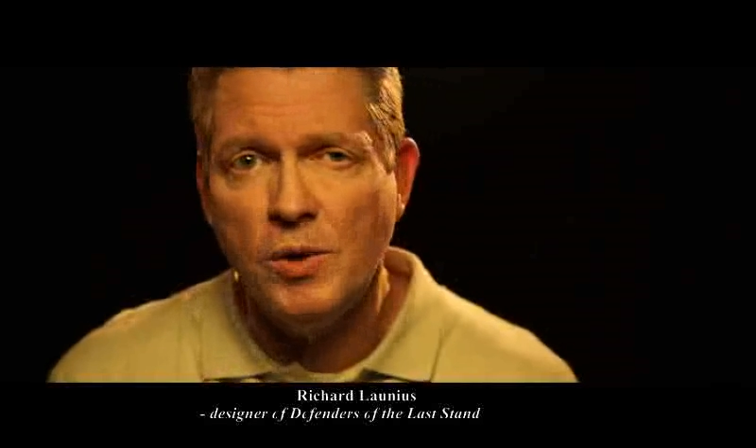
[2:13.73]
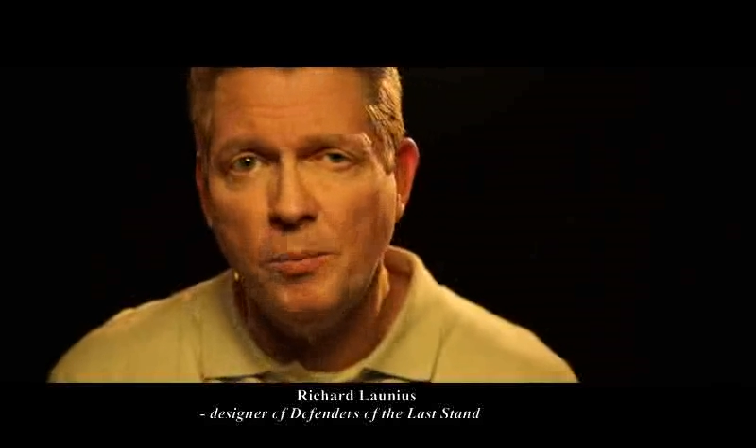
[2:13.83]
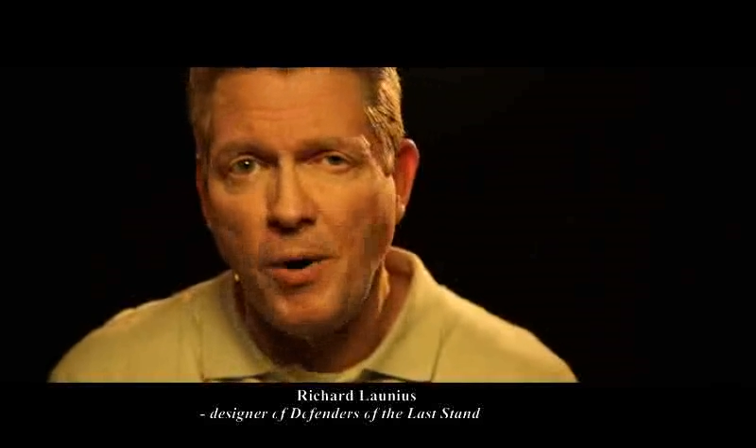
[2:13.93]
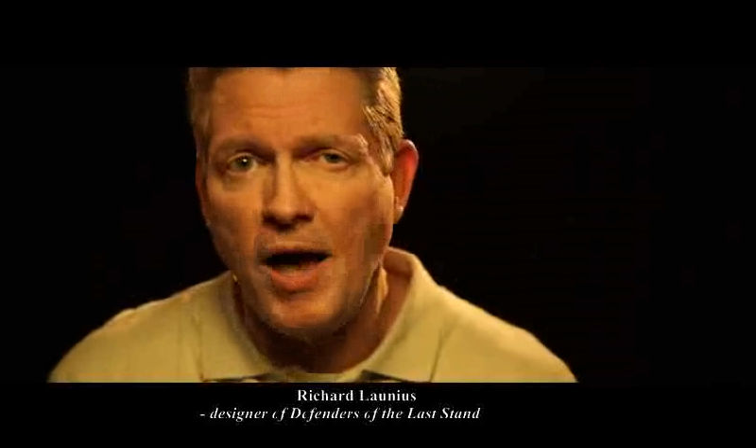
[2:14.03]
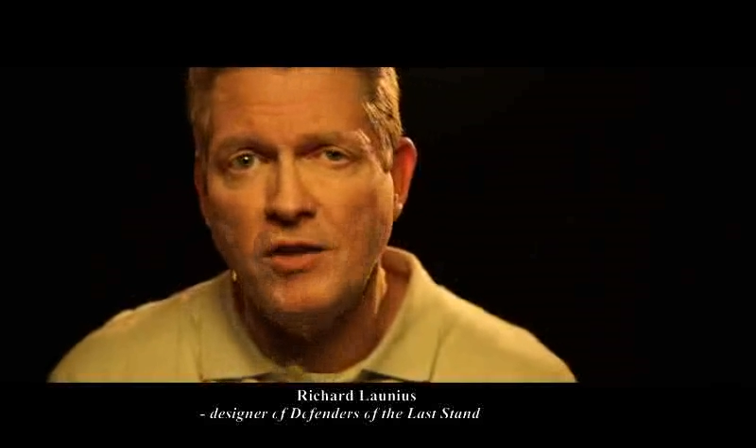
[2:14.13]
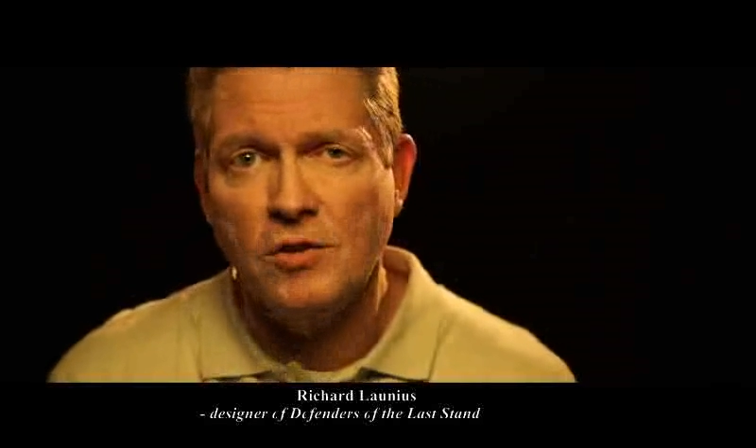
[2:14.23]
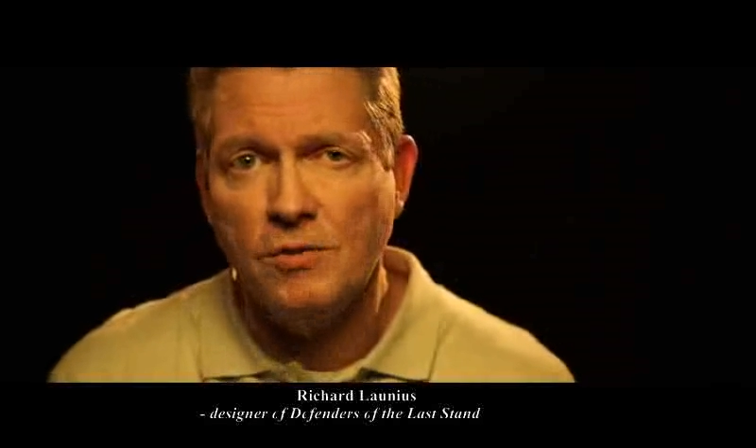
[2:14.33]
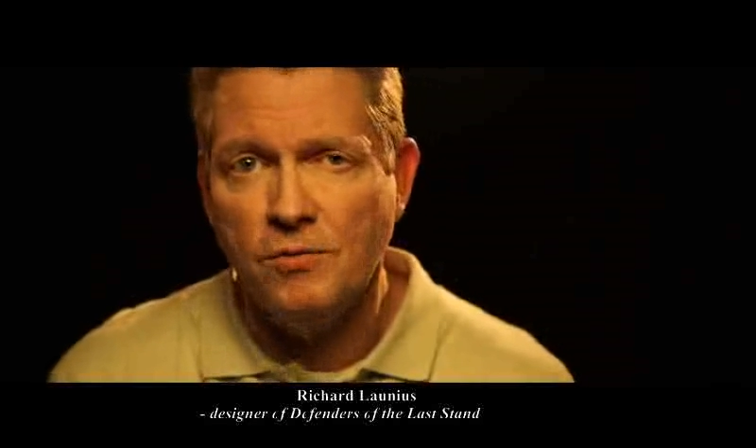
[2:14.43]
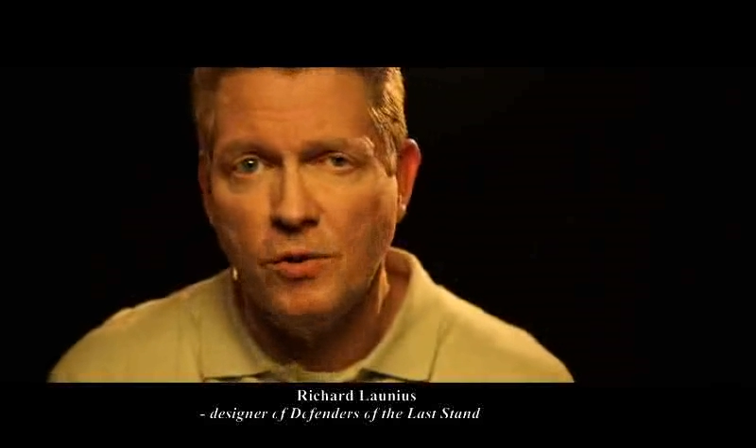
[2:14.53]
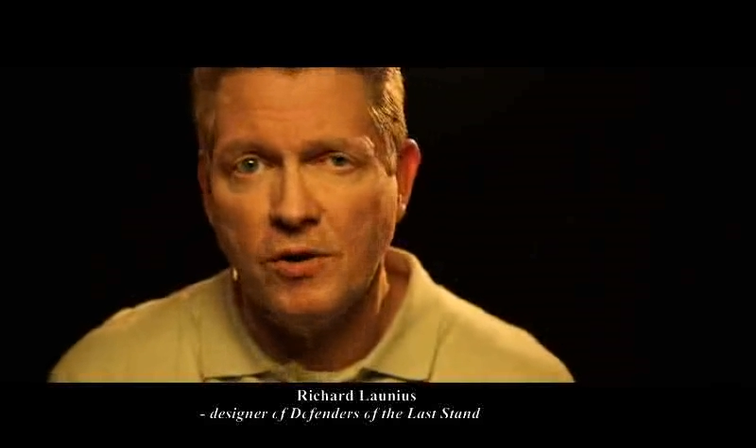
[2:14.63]
be
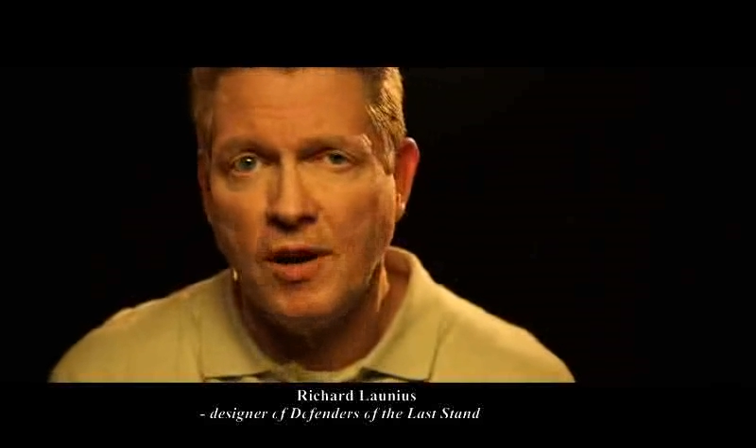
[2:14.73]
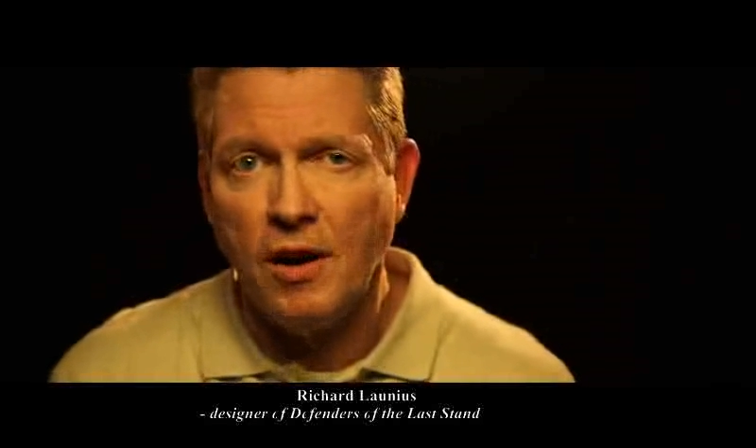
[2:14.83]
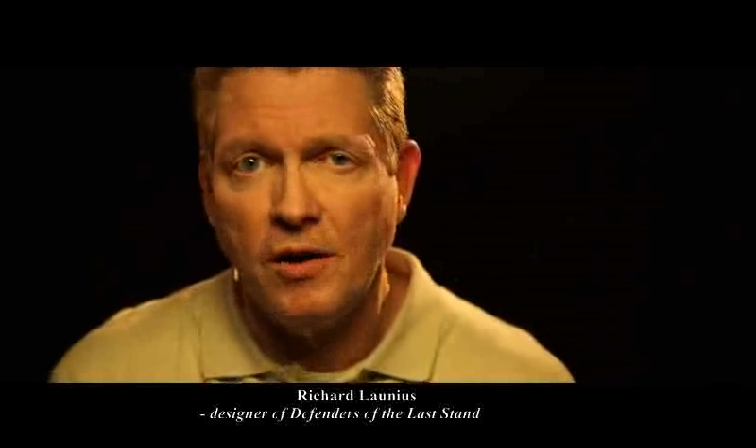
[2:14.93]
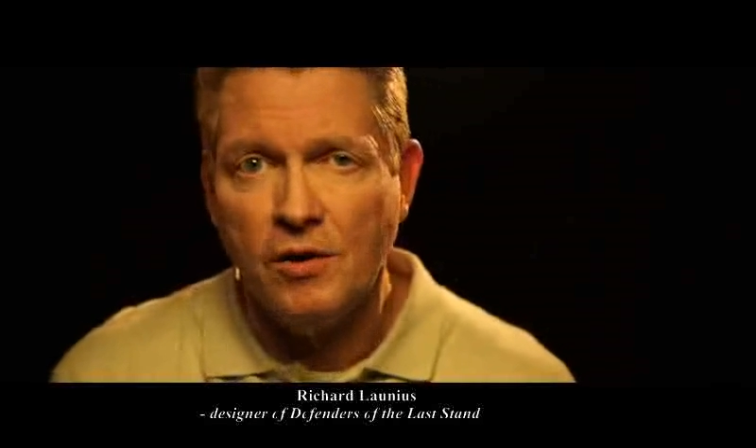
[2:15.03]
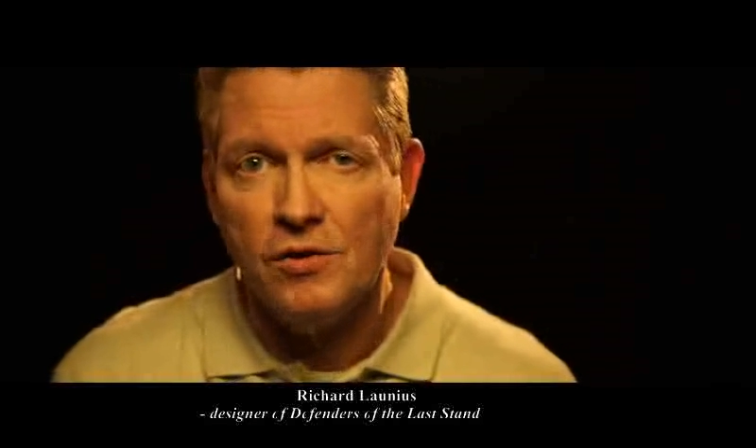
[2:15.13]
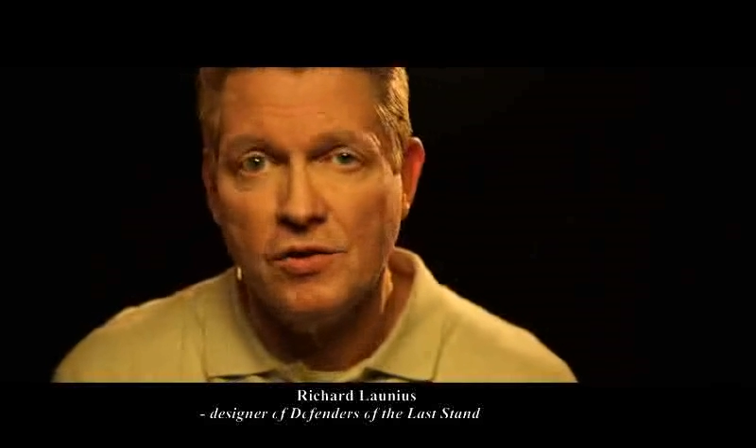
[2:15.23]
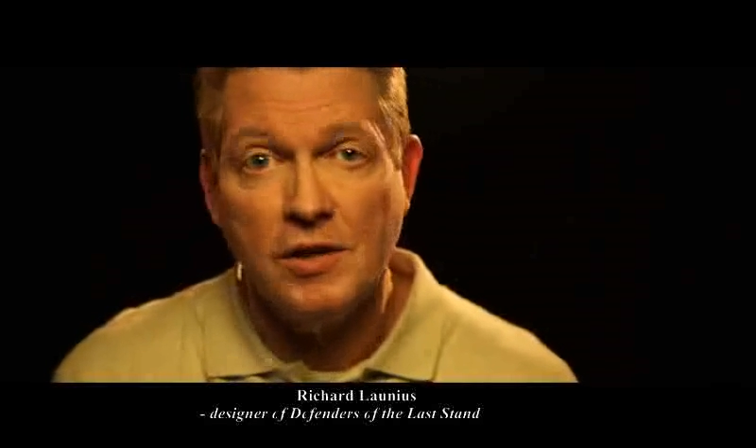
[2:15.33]
positive for the characters,